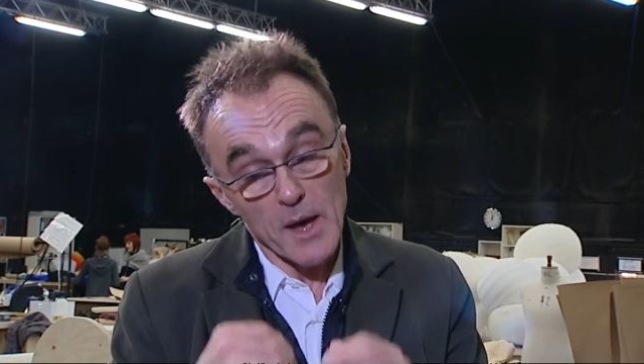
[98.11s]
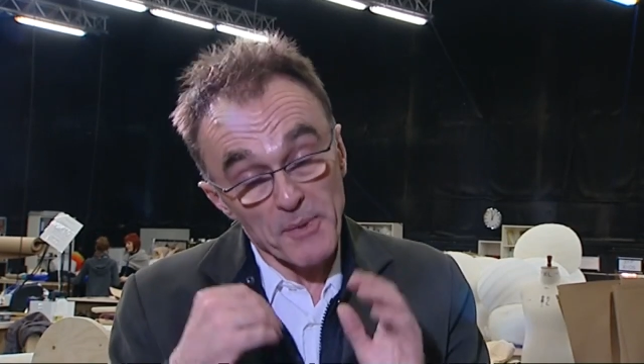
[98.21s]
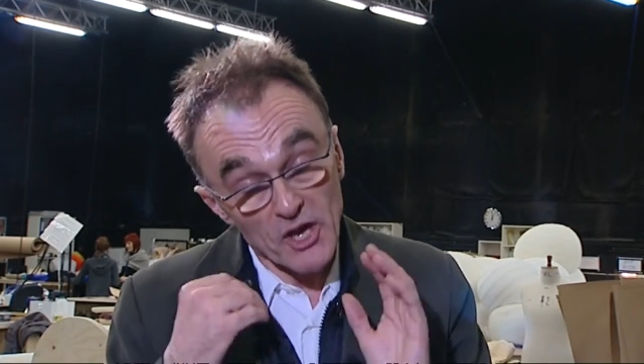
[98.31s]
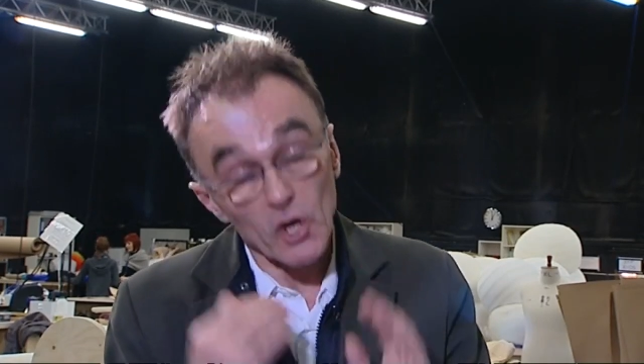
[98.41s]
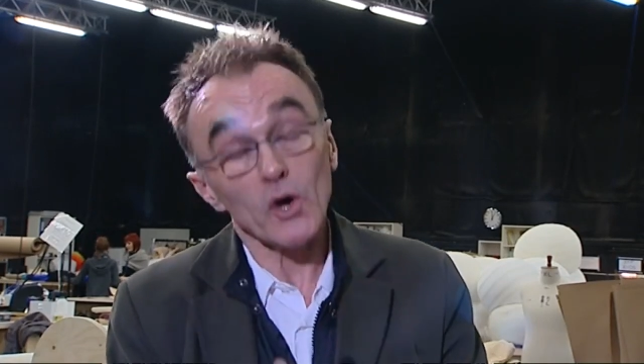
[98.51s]

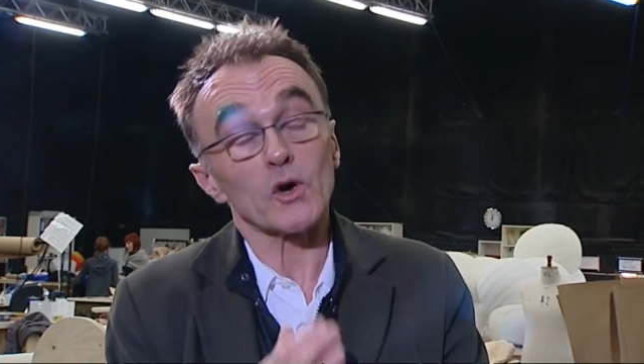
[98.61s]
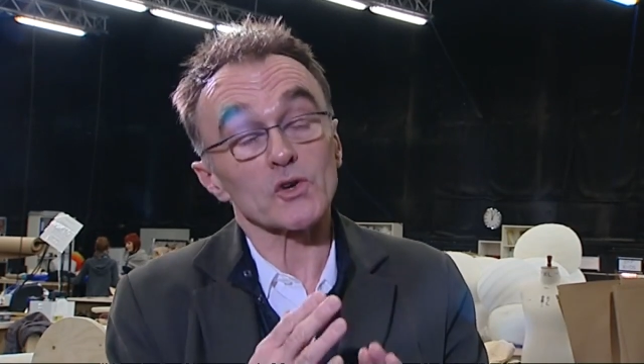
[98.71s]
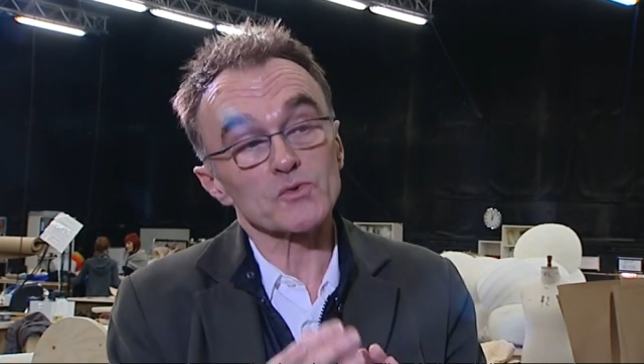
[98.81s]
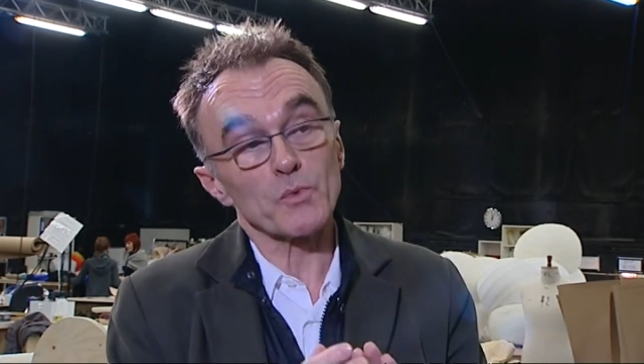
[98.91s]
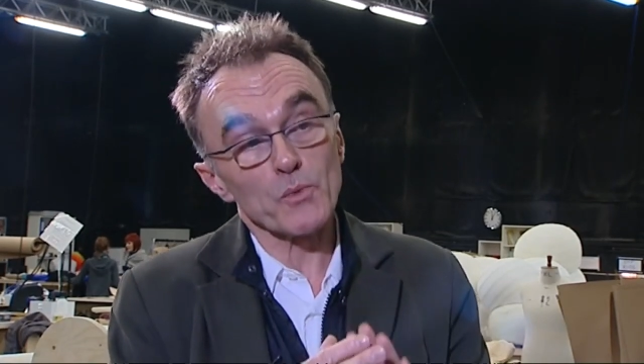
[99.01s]

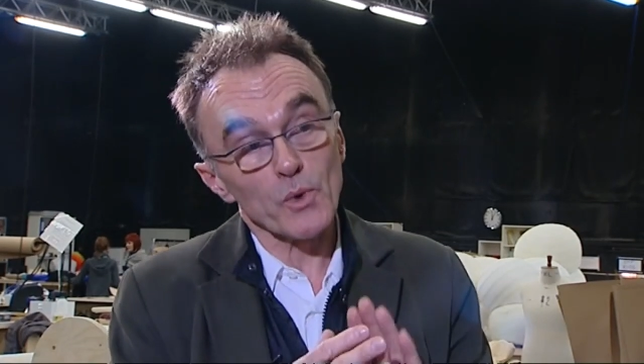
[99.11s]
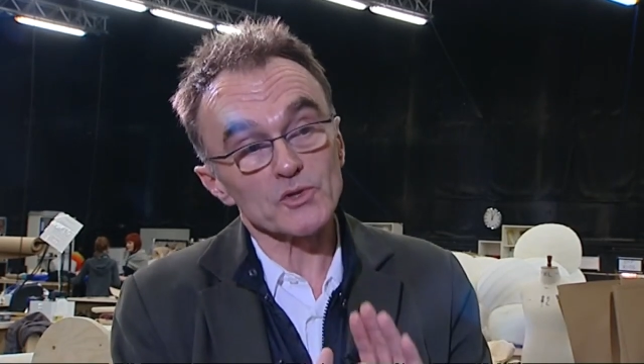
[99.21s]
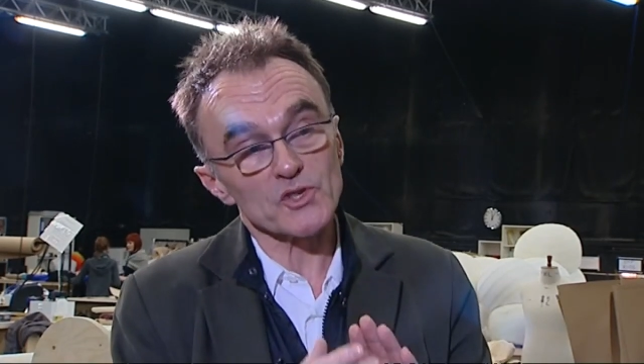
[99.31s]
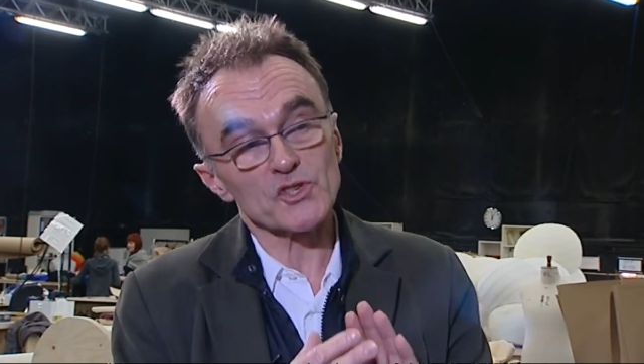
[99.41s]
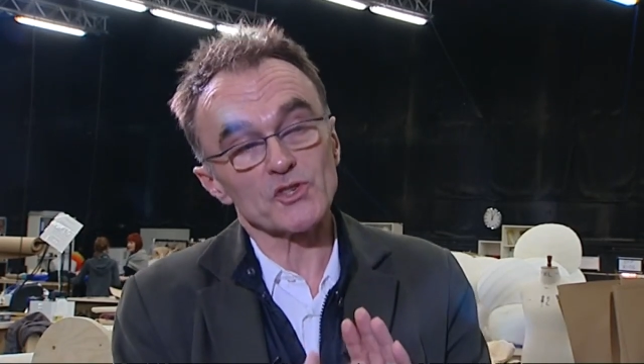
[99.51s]
because we
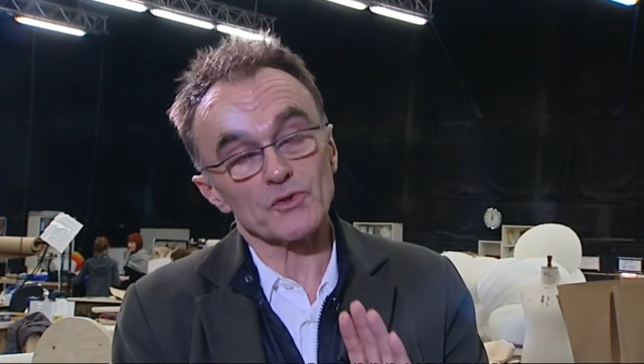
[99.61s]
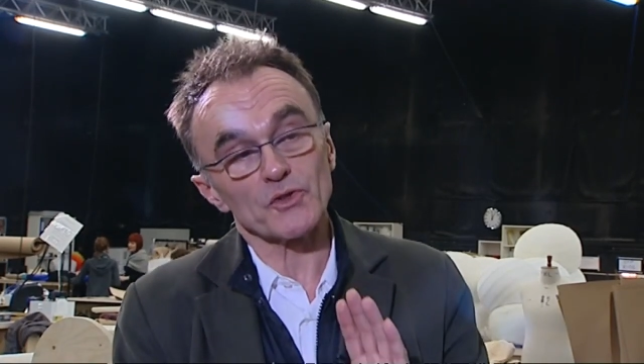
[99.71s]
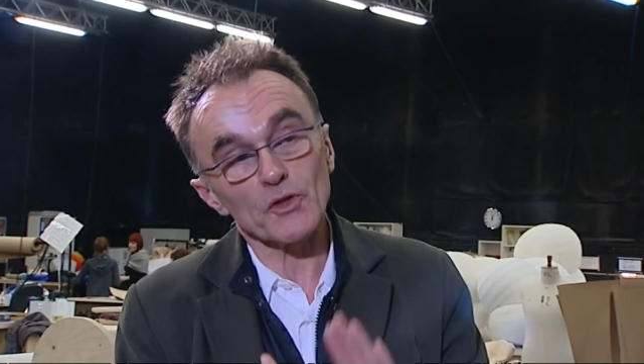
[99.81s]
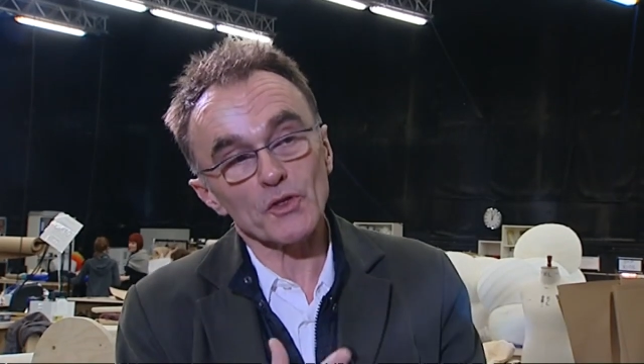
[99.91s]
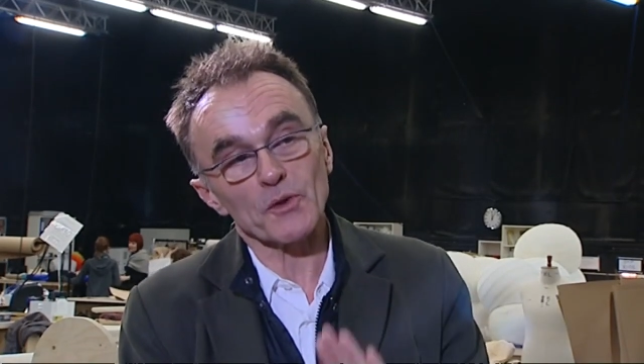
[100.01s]
want to do,
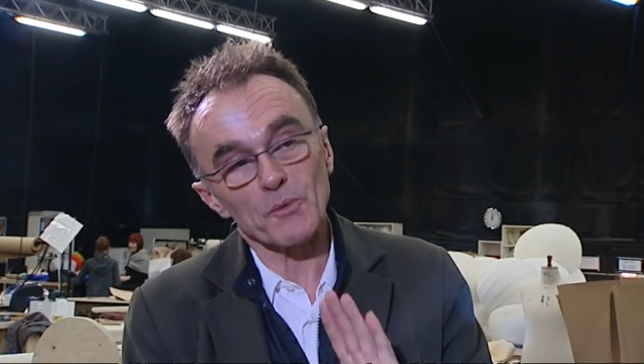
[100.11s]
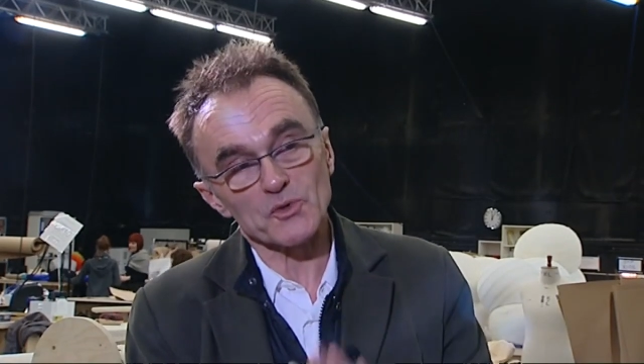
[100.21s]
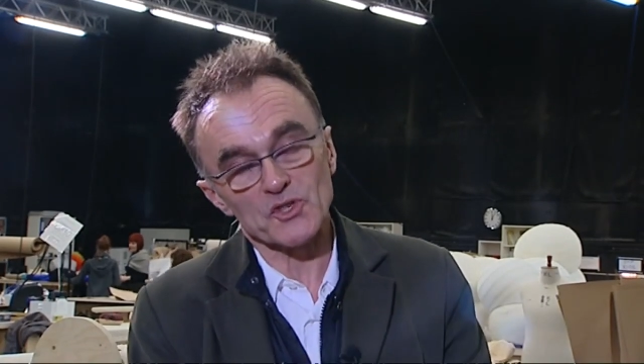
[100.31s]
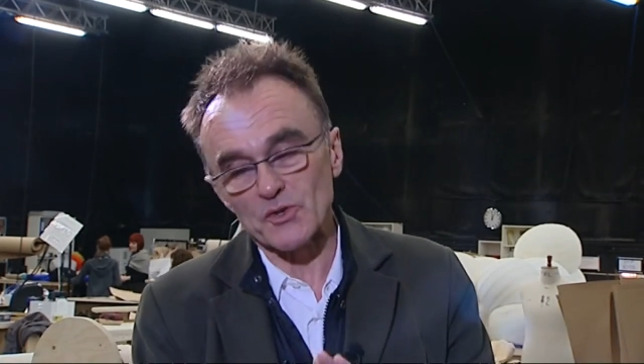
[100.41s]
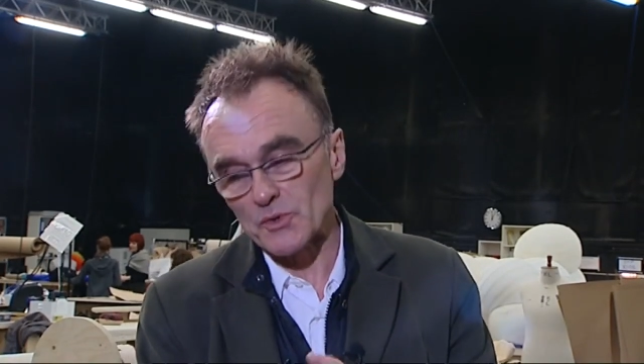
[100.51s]
the other thing we
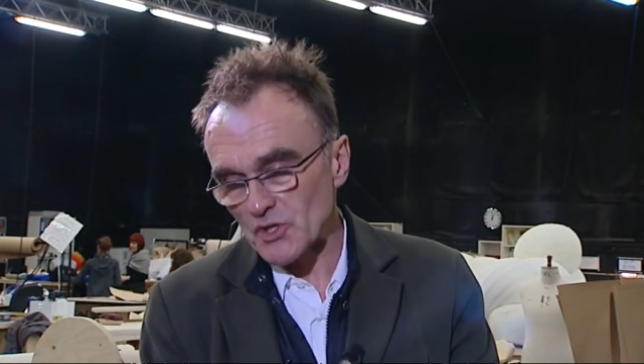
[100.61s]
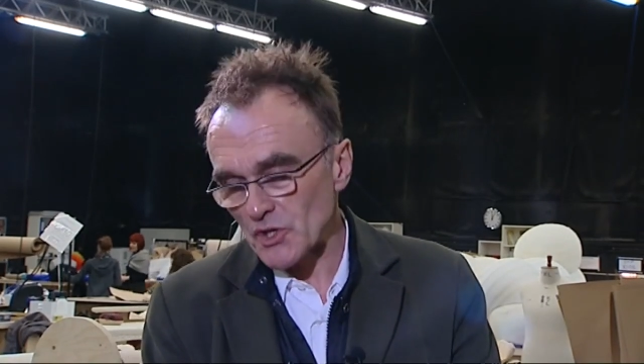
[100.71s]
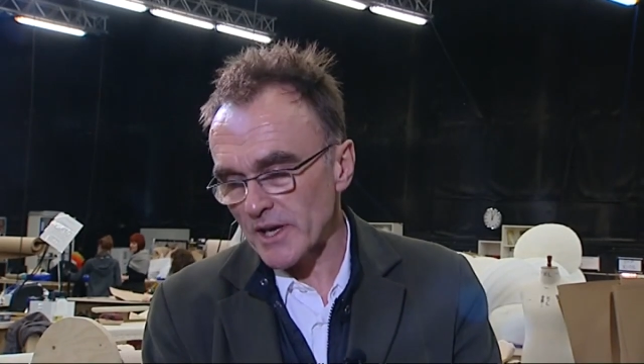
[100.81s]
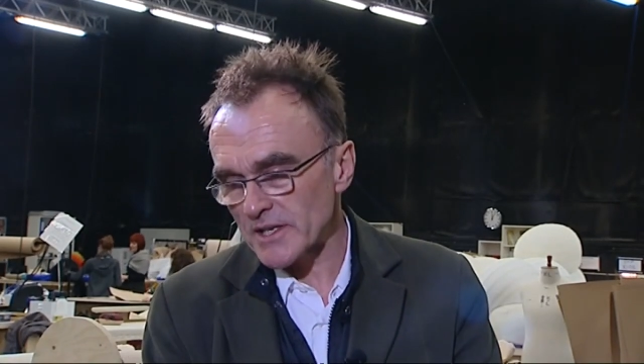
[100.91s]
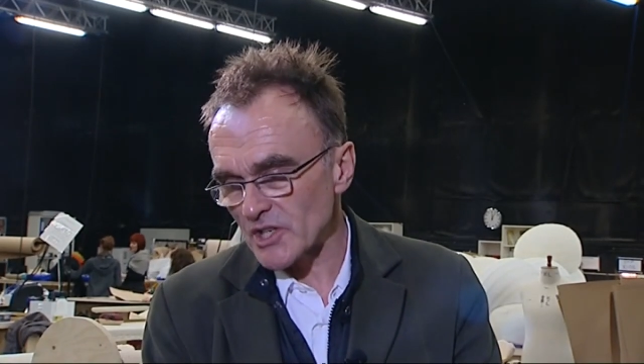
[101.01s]
want to do is
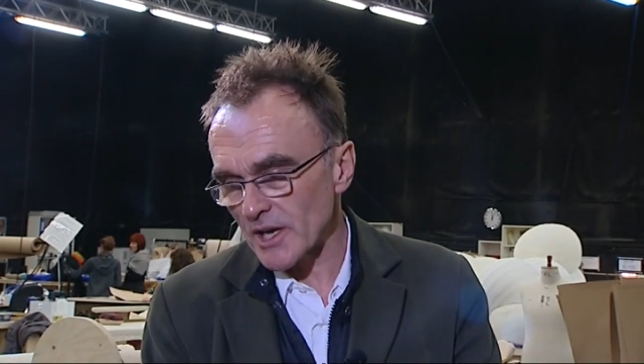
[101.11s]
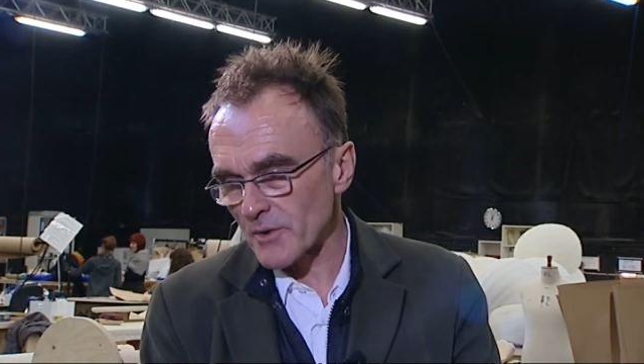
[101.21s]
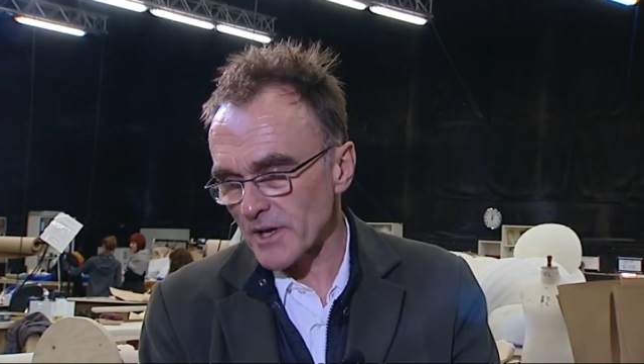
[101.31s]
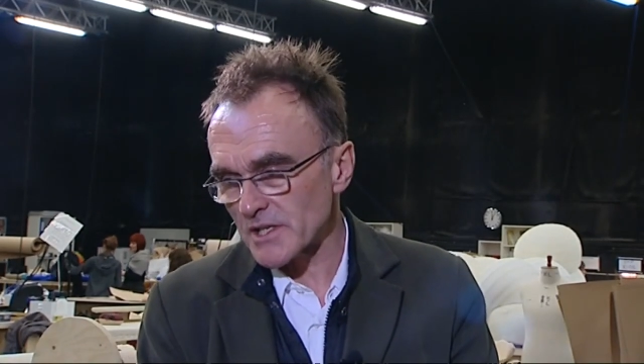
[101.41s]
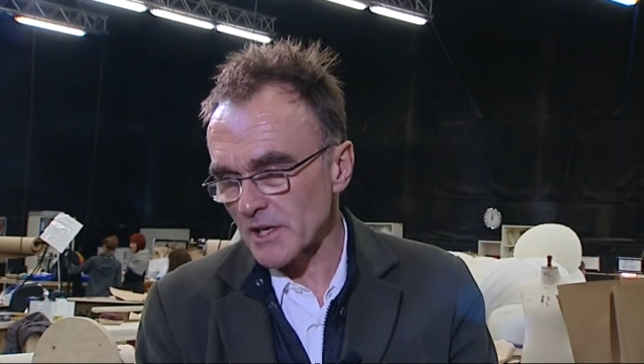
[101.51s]
try and
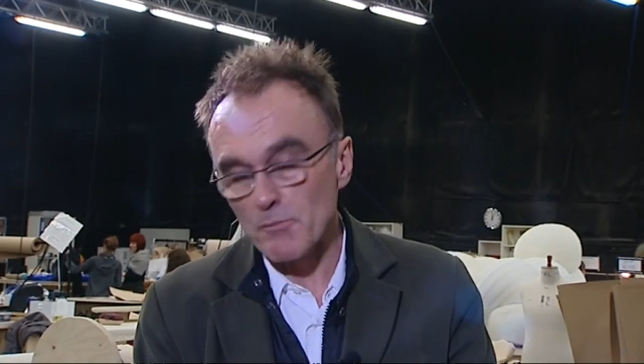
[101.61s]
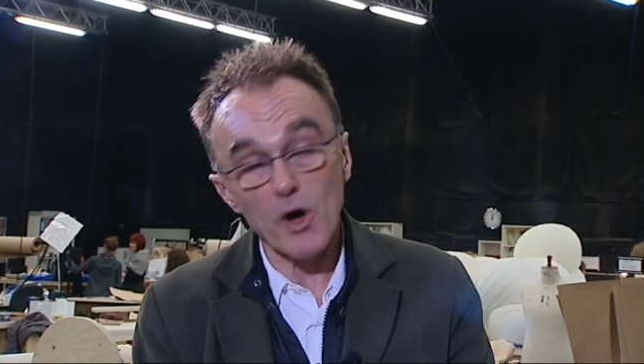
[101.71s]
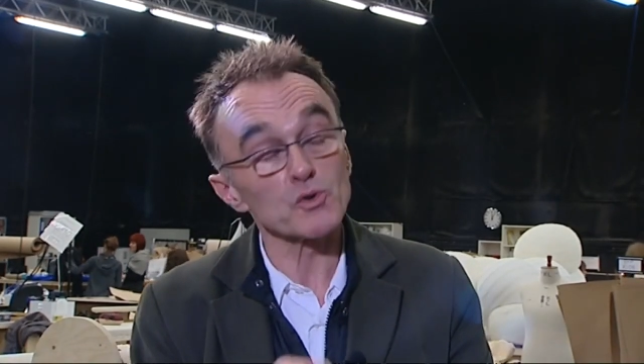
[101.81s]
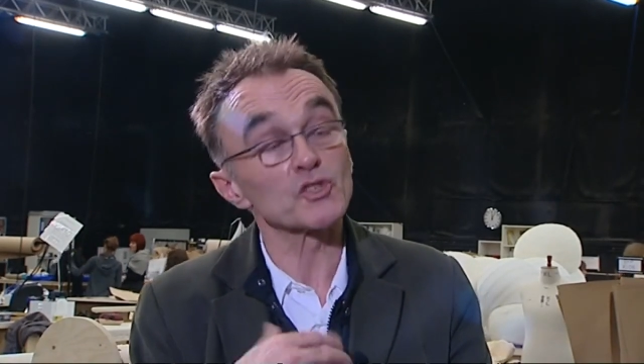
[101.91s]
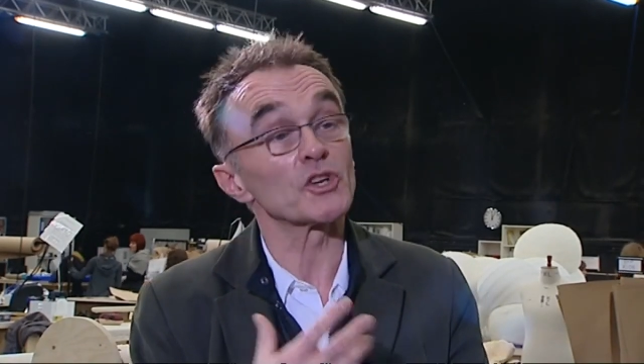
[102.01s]
generate an
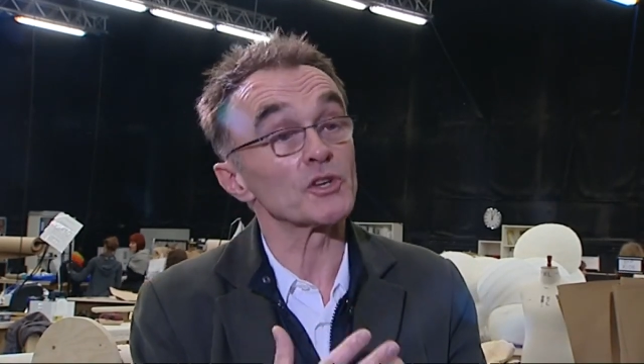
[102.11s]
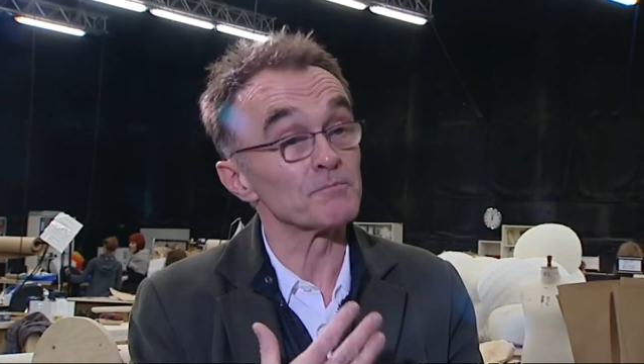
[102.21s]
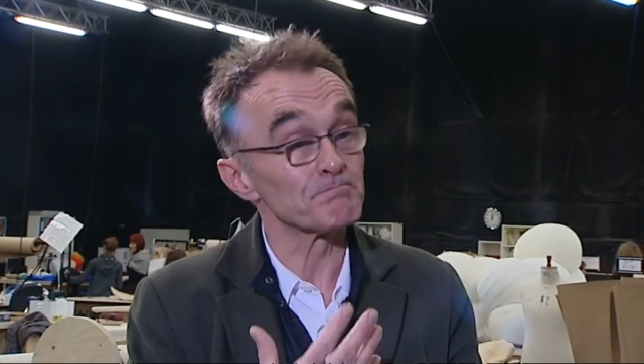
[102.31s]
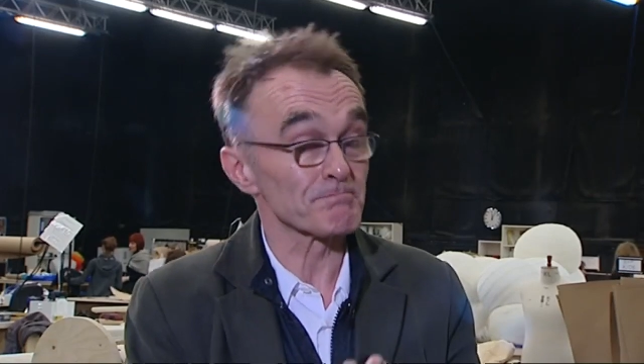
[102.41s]
emotion.